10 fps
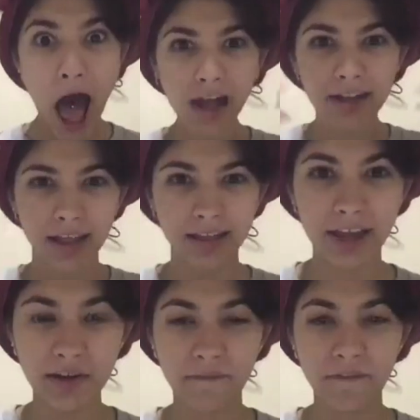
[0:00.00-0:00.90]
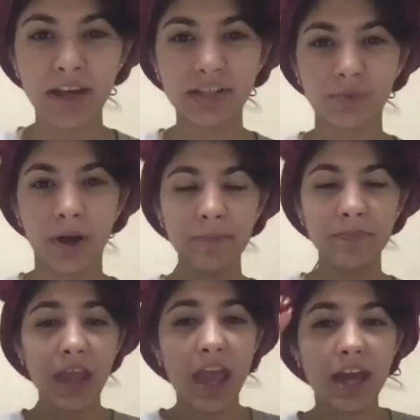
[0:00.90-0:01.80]
like in your face, right?
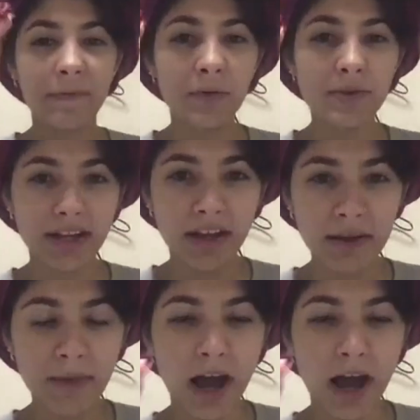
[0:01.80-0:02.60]
And if it wasn't him,